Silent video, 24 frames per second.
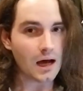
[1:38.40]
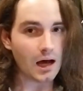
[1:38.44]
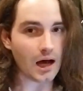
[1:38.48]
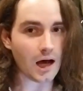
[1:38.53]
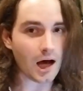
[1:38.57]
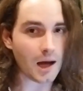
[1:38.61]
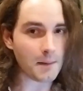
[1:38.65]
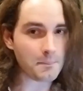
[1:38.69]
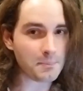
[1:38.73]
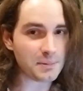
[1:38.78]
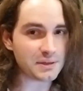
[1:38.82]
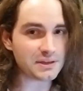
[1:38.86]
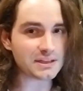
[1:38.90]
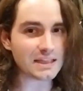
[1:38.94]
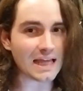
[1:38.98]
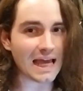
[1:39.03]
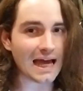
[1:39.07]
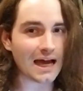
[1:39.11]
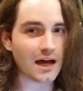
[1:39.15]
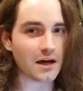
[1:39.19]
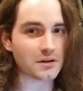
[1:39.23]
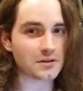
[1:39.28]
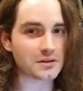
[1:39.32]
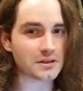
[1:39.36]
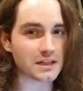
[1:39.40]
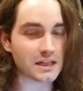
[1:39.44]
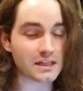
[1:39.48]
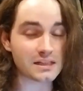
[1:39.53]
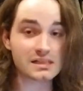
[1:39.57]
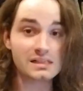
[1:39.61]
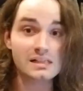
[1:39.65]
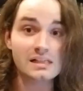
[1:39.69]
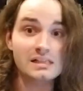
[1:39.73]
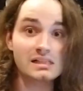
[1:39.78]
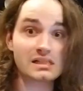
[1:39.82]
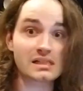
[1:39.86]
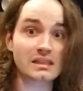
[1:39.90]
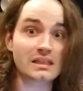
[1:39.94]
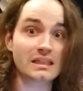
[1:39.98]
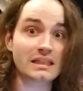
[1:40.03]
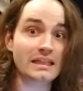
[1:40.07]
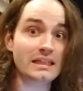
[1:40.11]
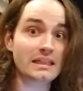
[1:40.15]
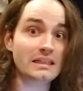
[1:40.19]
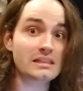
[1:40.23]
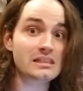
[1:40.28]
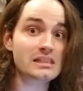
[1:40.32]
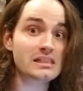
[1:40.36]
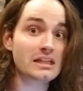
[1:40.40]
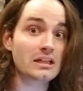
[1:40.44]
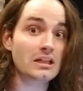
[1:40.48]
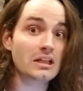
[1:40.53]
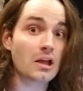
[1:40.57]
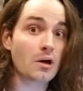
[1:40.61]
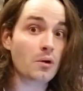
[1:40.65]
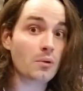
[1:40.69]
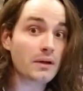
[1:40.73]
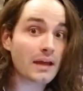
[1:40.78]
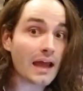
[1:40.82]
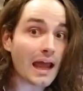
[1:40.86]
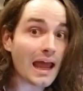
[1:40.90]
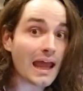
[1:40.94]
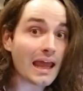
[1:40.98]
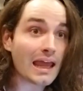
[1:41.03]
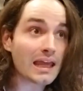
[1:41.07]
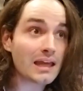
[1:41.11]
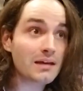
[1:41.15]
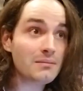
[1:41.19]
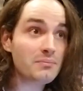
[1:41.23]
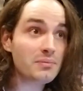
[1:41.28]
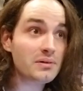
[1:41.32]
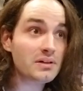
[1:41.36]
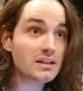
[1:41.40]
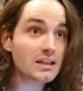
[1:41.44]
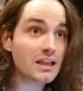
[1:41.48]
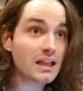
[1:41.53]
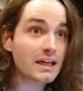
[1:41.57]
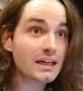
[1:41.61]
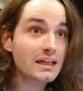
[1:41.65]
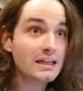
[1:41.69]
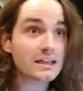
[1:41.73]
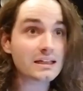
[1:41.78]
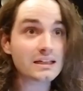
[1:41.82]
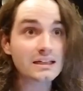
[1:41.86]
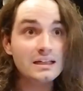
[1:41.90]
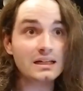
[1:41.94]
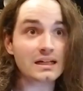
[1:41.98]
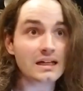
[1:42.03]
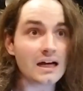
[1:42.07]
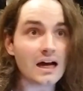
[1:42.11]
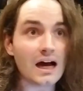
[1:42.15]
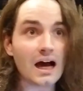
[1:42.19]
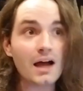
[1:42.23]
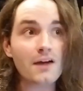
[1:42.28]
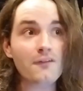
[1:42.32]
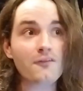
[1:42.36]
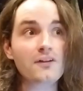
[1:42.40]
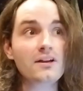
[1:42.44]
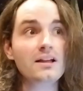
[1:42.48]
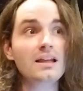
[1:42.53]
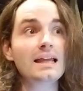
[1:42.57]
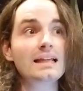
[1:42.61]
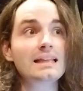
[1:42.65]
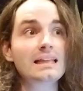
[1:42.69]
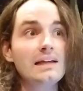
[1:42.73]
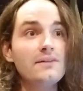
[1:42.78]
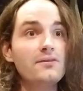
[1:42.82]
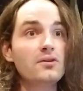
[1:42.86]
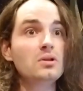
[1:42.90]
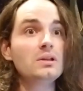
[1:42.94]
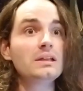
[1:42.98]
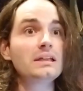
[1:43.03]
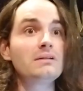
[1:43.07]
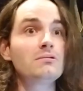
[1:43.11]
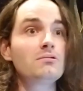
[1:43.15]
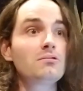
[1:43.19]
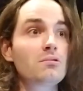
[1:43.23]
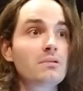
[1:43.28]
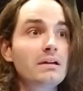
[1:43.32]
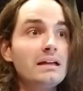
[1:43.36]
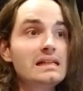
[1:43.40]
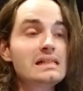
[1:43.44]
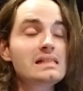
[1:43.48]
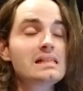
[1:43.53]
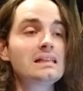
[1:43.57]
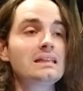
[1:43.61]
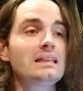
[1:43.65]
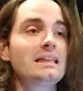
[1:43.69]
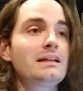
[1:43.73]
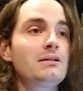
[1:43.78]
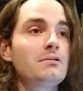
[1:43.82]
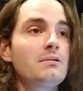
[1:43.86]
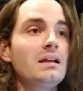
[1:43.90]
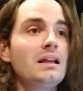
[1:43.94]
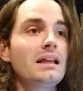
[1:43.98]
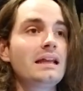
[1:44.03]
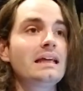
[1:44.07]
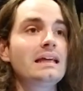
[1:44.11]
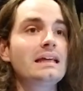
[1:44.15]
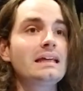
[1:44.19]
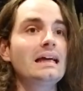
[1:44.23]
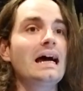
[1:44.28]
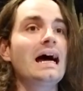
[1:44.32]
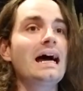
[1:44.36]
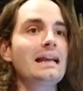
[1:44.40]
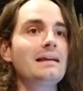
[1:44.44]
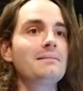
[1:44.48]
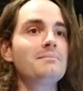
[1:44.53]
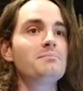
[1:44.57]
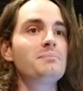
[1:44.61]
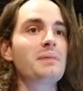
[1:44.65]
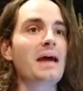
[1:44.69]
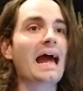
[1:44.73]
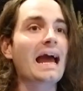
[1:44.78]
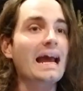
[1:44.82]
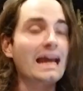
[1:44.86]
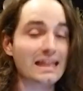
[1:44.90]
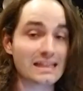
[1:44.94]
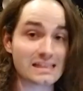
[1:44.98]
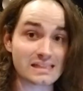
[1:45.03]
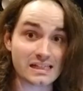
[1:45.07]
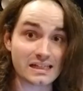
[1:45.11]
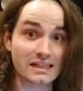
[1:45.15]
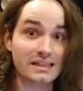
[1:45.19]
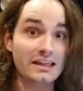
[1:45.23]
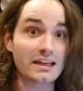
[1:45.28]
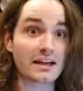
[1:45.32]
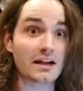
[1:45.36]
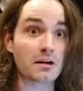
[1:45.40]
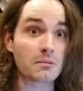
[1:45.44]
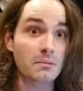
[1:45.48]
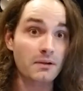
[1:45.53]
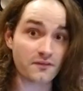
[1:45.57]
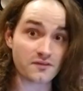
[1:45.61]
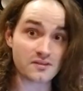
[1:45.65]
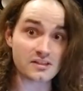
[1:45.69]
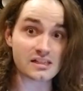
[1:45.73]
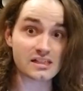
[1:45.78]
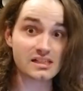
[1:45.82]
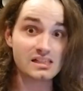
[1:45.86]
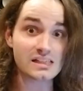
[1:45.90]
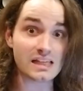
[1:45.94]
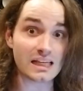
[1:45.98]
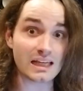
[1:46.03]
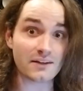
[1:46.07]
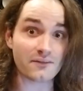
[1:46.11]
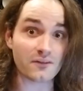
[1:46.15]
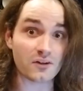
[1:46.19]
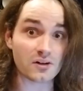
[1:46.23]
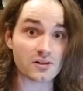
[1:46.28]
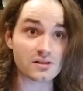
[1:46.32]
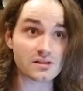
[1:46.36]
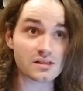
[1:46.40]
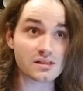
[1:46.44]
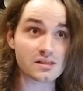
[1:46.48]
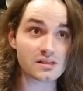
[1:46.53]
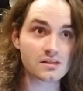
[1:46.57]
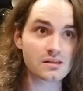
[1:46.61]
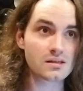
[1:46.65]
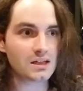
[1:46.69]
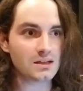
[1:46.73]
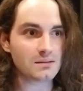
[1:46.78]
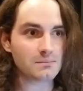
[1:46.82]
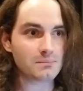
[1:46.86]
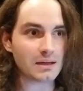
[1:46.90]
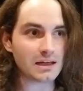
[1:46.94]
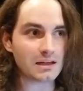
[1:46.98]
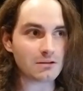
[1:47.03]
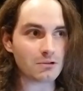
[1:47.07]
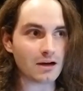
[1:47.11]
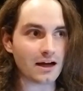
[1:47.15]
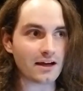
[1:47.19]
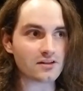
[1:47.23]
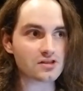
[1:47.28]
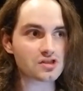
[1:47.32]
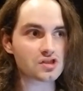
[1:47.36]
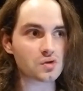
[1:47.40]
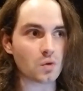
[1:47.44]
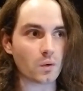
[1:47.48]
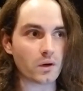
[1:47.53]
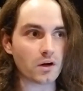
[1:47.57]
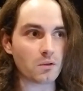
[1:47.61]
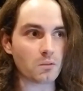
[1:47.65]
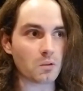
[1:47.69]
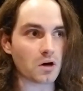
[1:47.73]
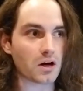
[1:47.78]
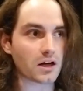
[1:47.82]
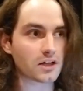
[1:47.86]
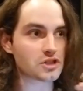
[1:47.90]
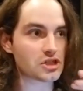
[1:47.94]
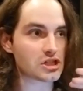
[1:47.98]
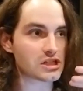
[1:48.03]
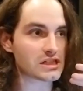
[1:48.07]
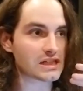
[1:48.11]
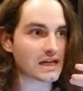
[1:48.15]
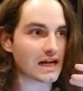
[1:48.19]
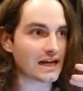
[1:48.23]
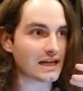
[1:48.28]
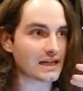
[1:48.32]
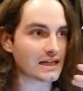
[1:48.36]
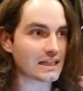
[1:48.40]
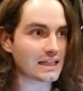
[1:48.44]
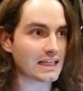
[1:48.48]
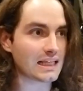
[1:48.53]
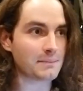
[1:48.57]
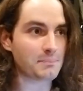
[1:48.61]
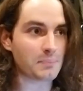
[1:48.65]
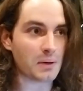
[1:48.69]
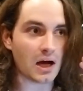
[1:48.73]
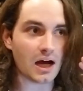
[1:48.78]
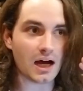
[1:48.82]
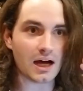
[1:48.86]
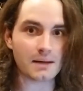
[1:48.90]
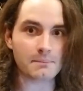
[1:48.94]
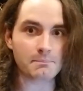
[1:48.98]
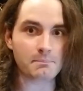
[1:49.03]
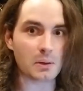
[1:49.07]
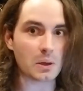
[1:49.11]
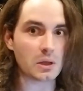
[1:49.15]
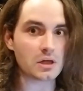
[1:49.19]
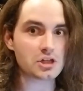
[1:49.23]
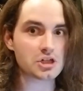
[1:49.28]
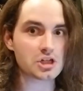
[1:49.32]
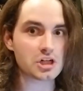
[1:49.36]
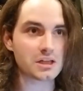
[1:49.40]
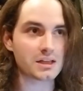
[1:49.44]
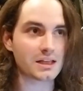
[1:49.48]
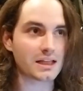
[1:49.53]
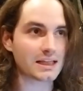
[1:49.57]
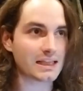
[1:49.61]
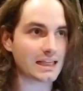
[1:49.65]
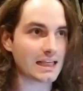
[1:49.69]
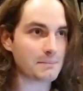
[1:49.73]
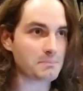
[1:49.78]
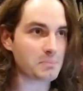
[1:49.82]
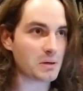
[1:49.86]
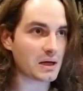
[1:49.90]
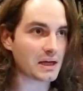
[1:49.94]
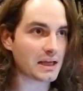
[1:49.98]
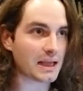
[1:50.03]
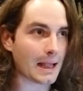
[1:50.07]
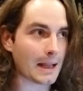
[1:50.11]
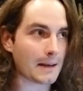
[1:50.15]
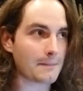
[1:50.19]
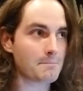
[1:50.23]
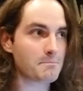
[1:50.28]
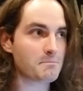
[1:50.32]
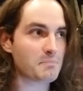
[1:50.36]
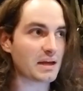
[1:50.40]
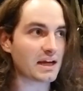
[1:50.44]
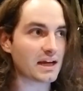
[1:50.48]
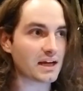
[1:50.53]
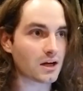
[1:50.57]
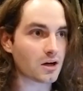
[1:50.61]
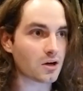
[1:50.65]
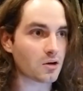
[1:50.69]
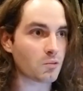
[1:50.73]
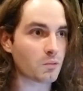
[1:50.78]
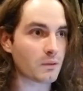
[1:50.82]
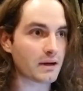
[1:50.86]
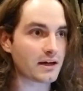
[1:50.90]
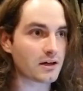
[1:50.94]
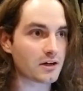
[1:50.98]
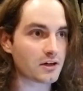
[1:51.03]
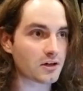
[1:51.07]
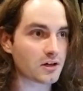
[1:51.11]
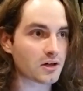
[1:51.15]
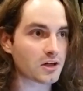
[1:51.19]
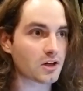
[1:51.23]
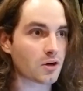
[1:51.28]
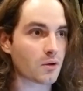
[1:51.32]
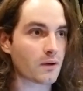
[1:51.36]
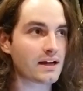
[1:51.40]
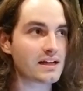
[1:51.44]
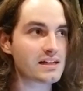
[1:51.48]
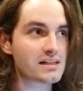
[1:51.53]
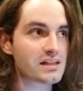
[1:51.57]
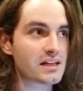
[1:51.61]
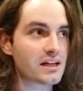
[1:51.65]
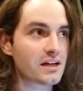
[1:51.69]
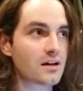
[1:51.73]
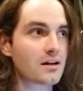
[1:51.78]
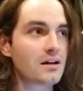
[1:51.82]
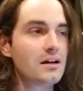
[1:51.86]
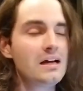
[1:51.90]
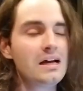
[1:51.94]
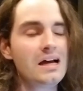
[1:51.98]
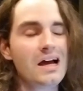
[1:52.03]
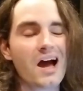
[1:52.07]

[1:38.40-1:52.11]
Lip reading: up and down, consistently still okay, but, like, I feel like they've only recently really gotten back into gear with Deceivers. Meanwhile, Soilwork just kind of keep on pushing. They keep on getting bigger, weirder, crazier.